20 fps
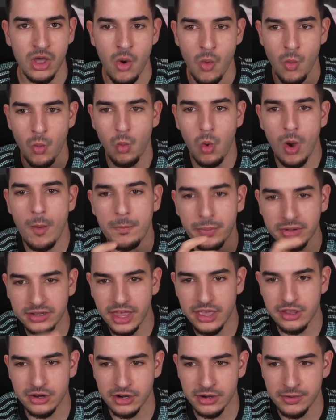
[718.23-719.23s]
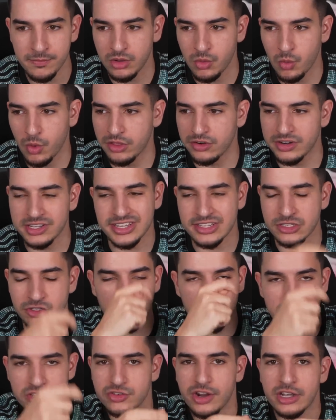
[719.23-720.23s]
What player, whether he's as
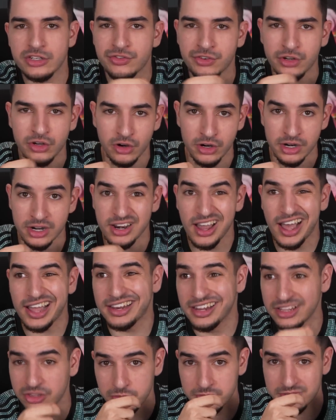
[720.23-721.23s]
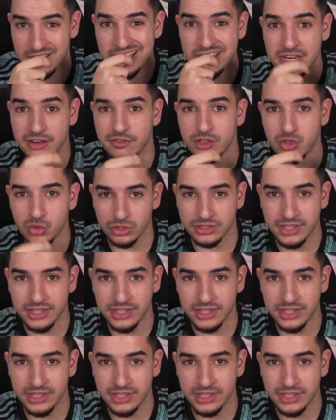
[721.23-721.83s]
good as Rashford or not in terms of individual